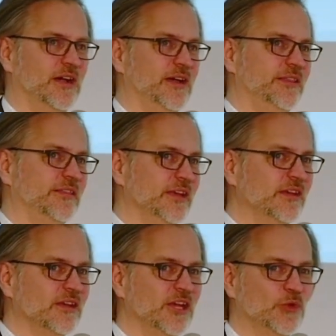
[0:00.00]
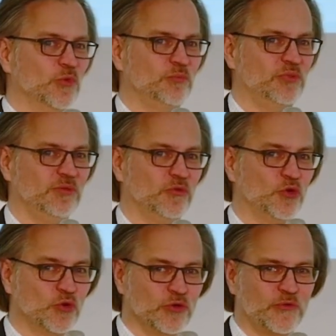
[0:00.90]
I think it would be
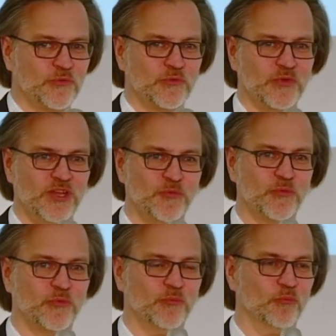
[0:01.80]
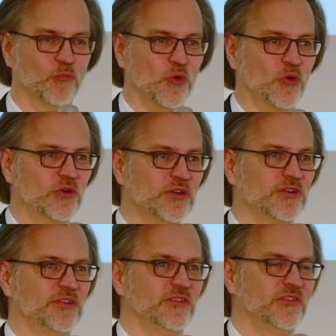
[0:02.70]
good if
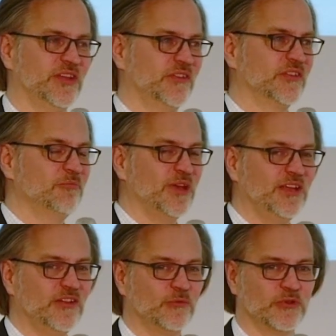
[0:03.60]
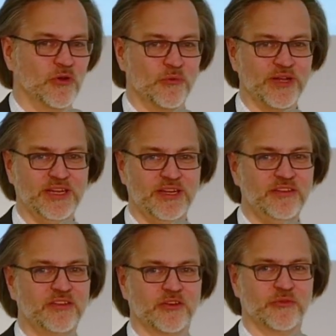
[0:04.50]
more test campaigns would already
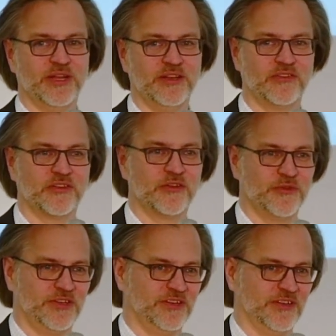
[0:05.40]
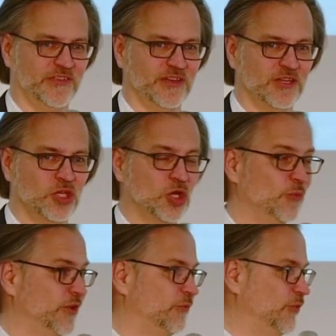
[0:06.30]
integrate security testing.
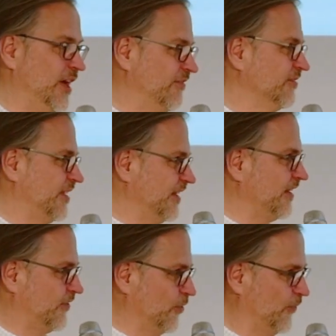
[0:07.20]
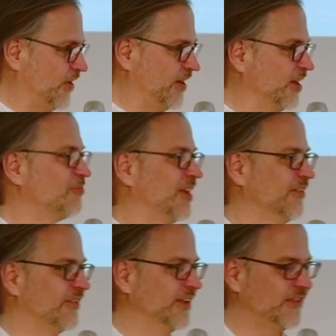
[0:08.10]
We haven't done that so far in the
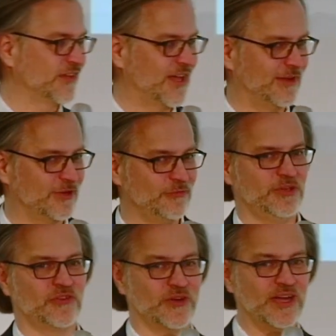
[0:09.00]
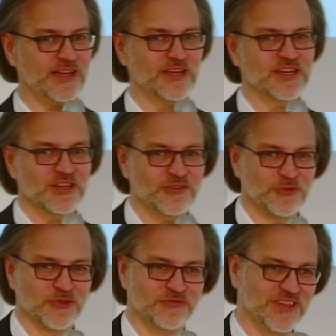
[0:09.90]
Plugfest, and when we try to
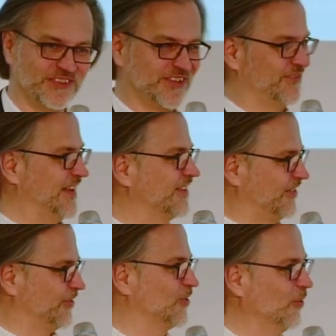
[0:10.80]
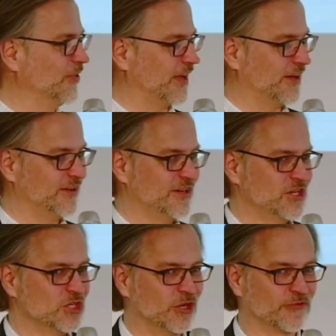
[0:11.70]
convince the vendors to go there,
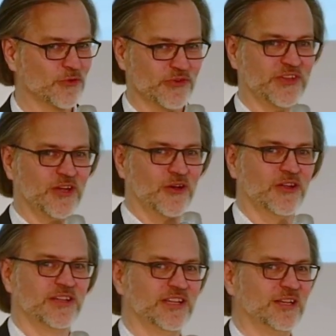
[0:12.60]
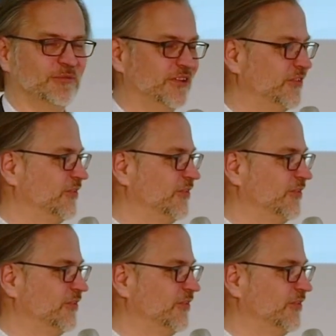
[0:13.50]
of course they are all a little bit